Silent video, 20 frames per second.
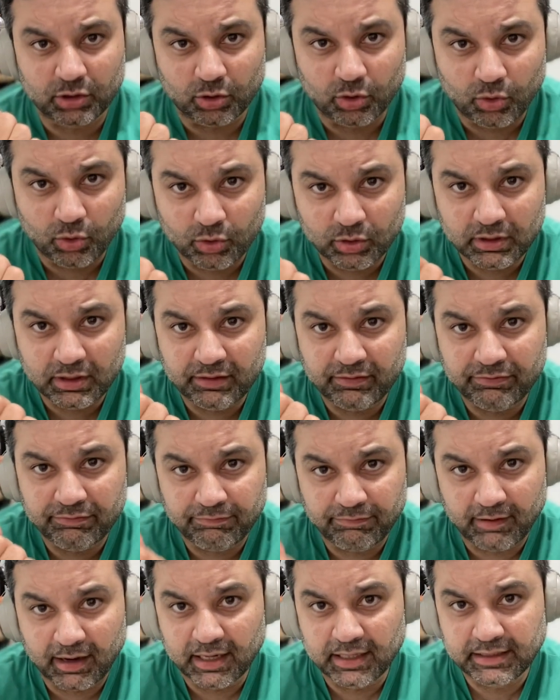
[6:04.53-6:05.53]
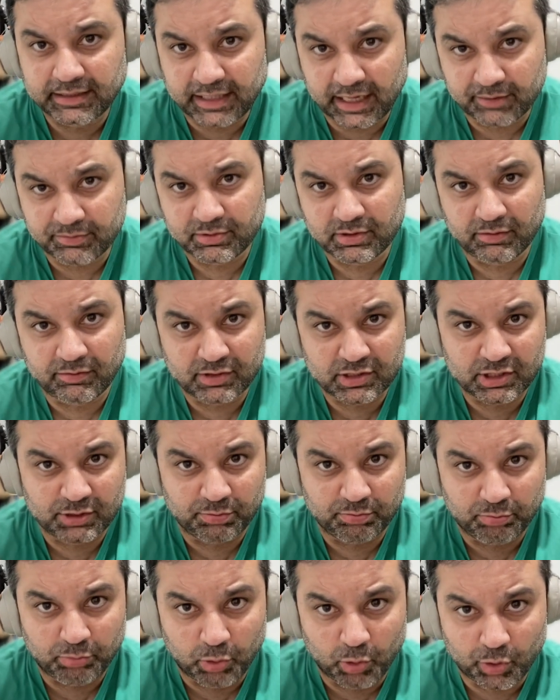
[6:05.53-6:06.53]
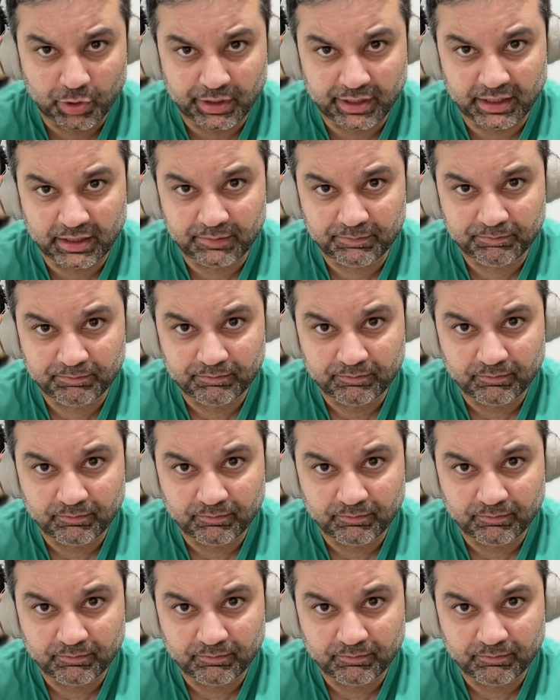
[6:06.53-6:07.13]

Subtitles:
the only file types that were supported.